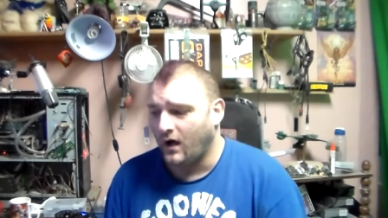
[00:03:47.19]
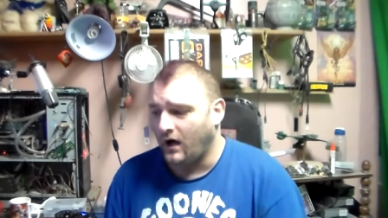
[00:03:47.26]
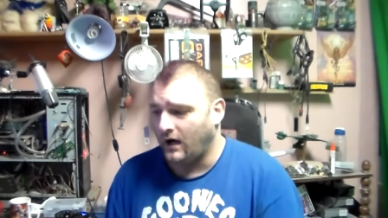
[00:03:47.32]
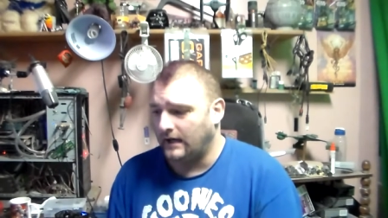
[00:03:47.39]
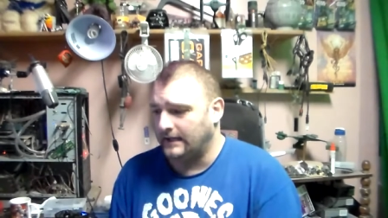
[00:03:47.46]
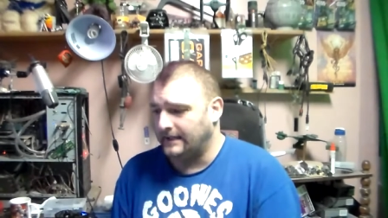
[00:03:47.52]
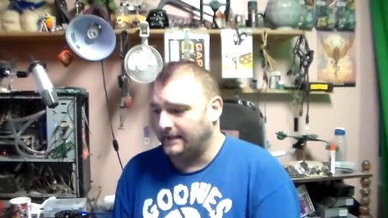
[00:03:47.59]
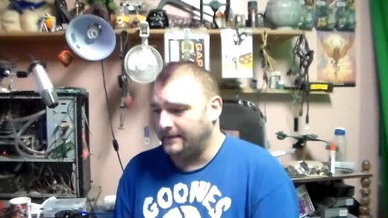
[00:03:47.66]

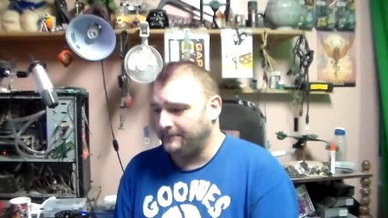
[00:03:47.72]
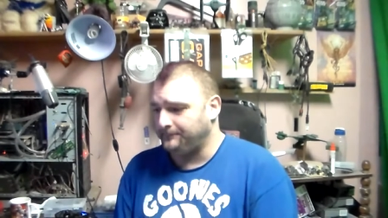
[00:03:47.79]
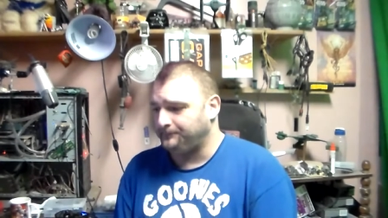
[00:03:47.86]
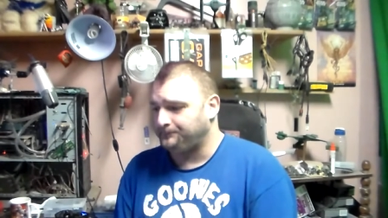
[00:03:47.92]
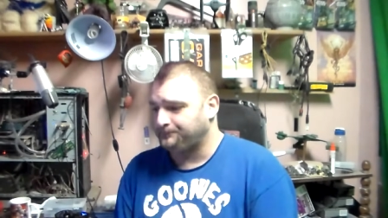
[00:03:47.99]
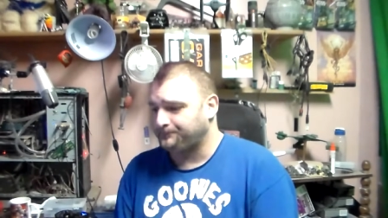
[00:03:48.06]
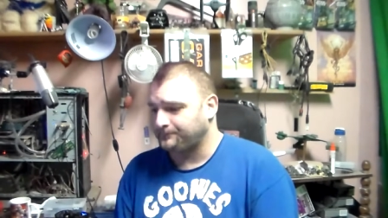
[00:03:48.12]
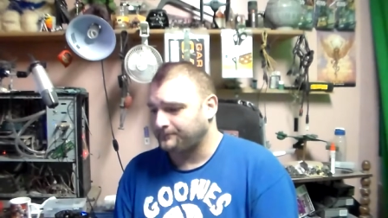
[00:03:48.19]
Um,
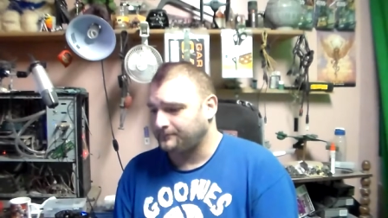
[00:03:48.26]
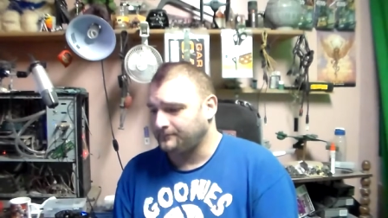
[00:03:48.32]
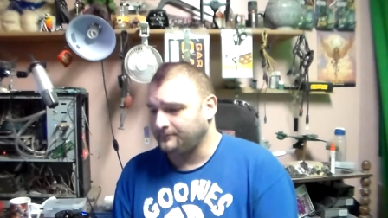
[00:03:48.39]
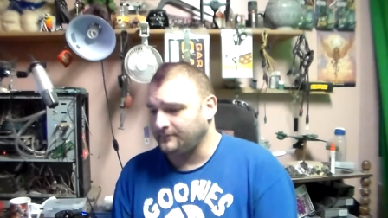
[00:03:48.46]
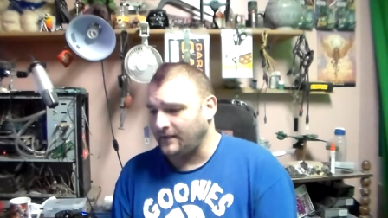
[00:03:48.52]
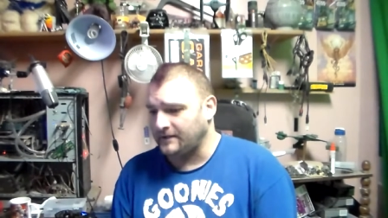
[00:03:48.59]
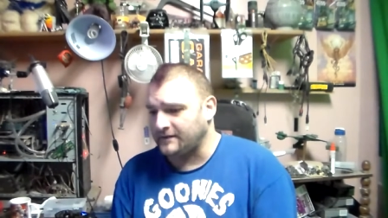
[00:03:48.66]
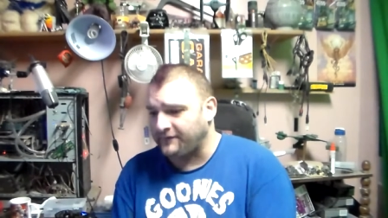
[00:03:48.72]

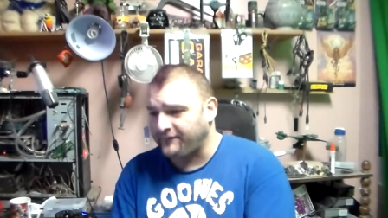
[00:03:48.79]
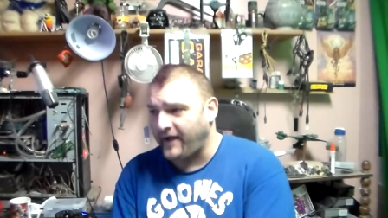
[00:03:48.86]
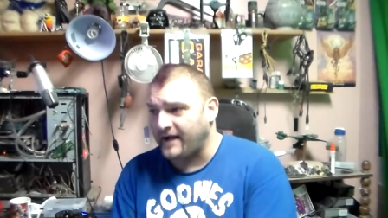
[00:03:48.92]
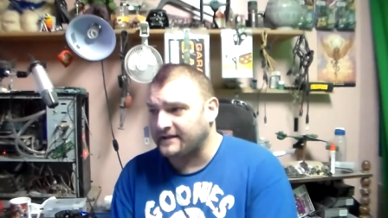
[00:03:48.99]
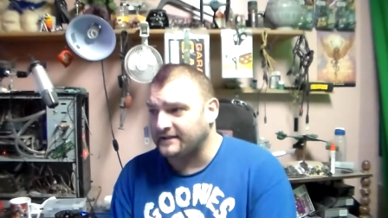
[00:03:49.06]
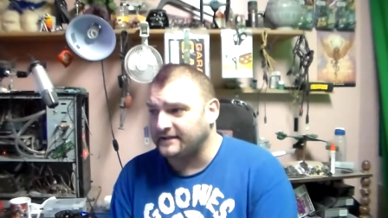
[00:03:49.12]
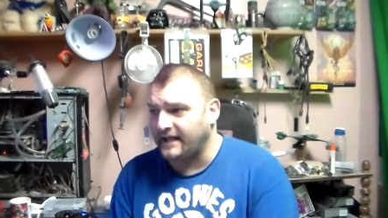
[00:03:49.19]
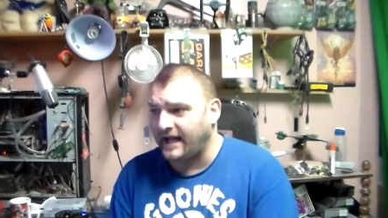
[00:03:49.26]
the
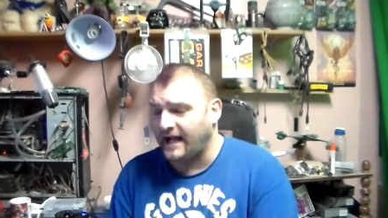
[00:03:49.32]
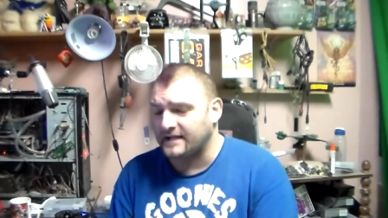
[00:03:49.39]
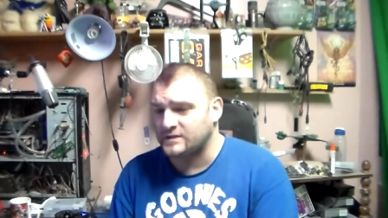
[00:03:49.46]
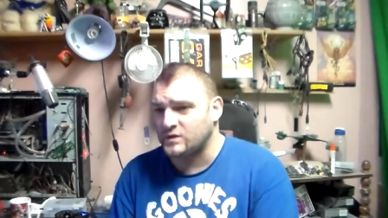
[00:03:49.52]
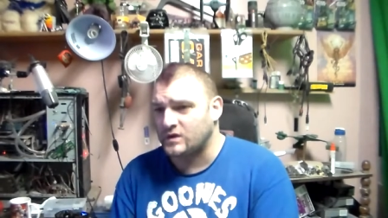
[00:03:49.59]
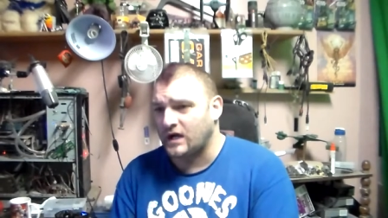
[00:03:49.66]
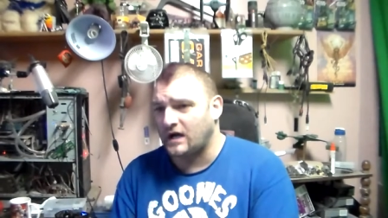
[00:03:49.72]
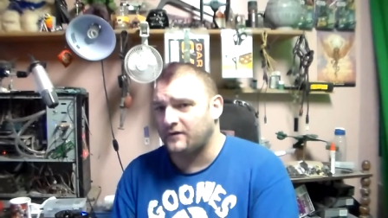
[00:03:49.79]
fact that they had
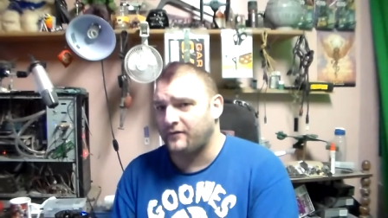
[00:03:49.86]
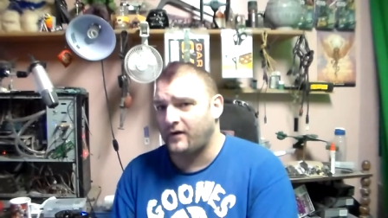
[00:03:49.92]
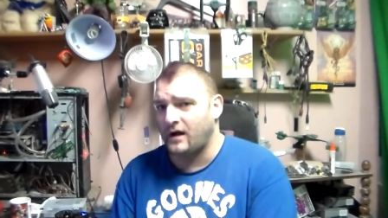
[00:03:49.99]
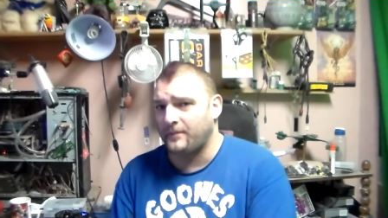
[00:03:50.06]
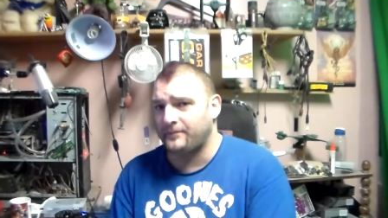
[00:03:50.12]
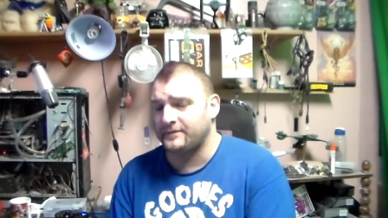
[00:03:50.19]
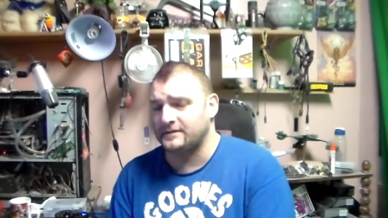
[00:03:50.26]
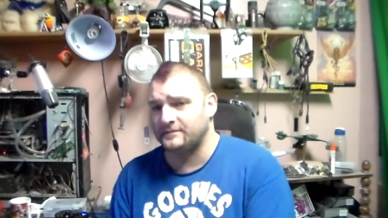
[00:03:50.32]
to cover
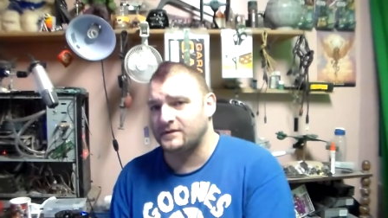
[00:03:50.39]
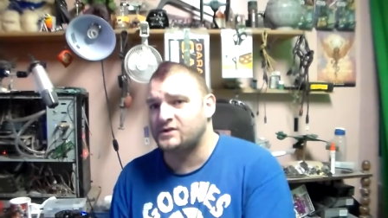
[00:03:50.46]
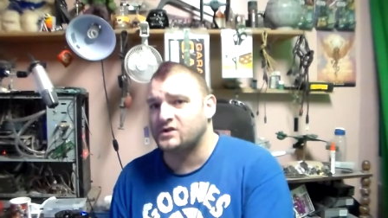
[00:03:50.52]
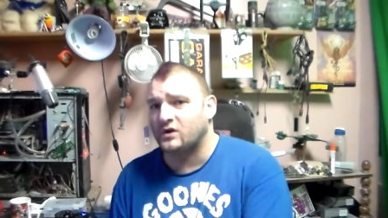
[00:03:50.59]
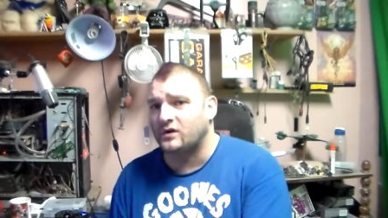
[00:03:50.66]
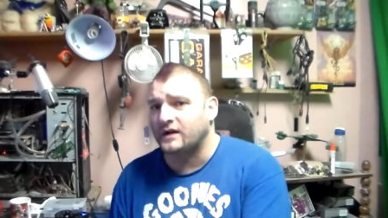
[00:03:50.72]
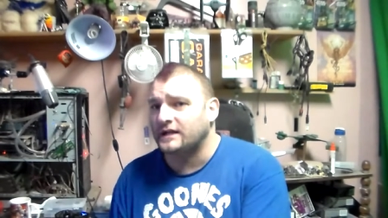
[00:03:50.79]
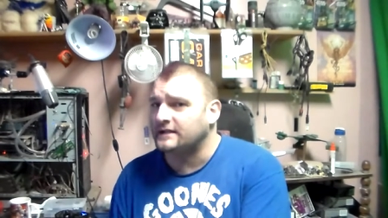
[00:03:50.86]
up the
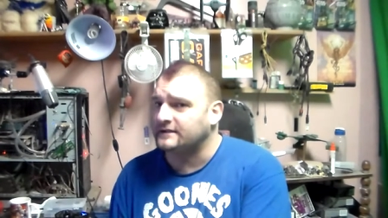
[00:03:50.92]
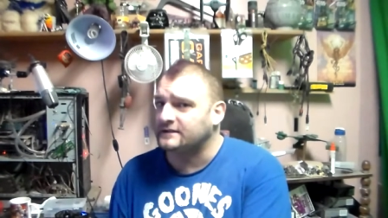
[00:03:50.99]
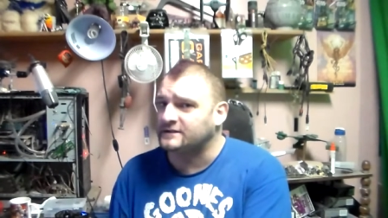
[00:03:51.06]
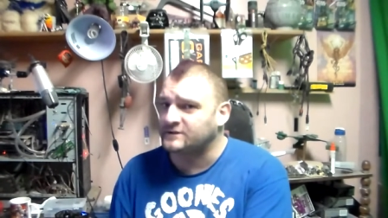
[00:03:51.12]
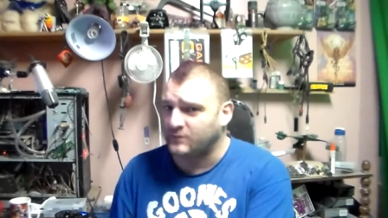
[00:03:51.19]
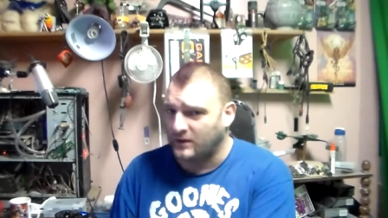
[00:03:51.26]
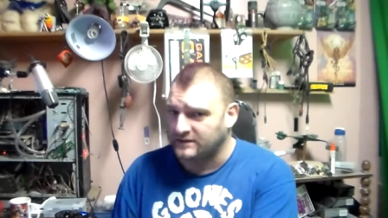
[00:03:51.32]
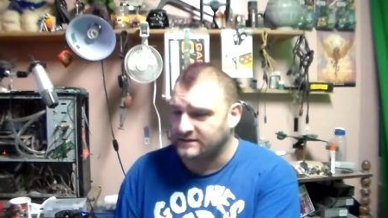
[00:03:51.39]
majority of the
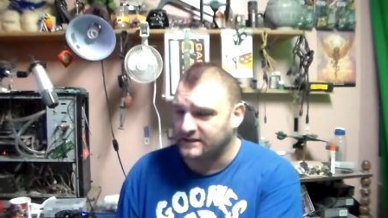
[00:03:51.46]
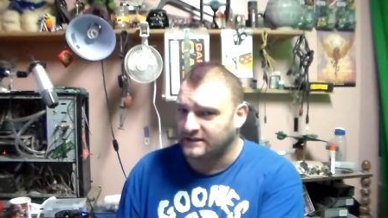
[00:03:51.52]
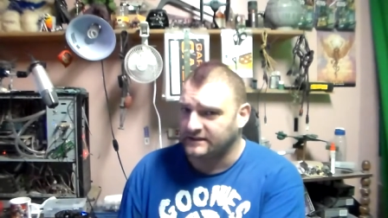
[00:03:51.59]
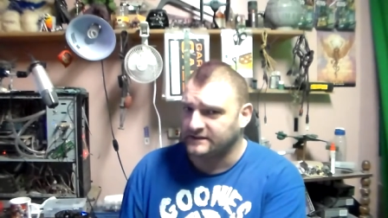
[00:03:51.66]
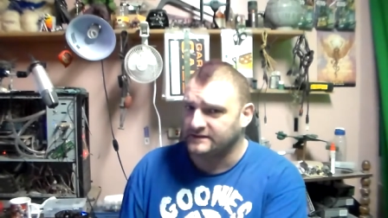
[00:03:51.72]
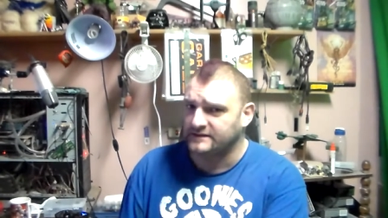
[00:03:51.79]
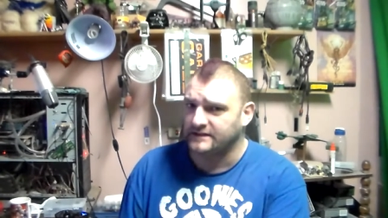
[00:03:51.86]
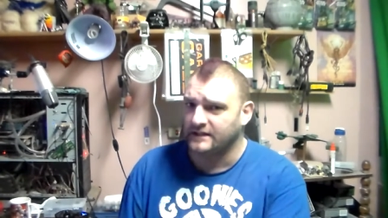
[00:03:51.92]

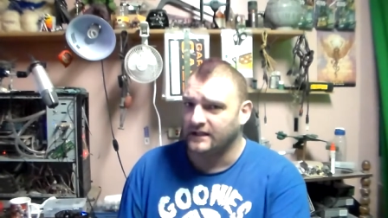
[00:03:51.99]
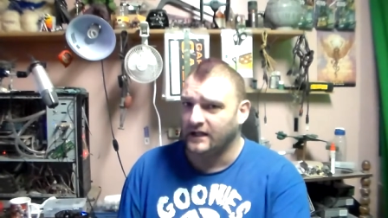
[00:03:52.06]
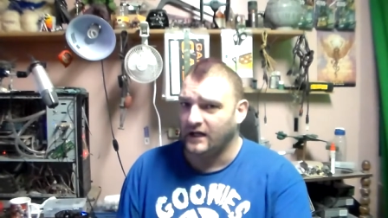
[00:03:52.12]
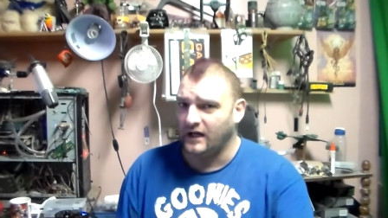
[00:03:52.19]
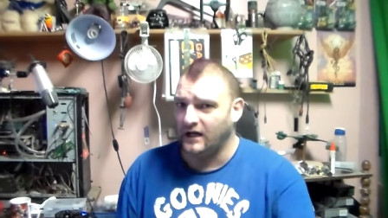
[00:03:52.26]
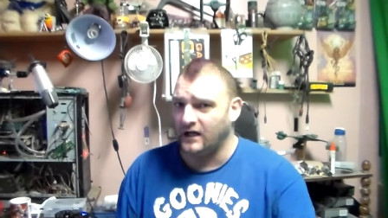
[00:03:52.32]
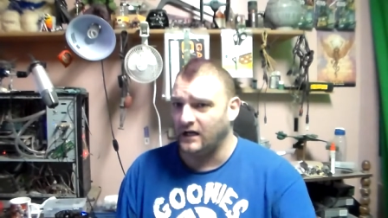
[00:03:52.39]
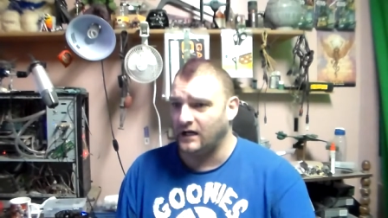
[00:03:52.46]
swastikas uh,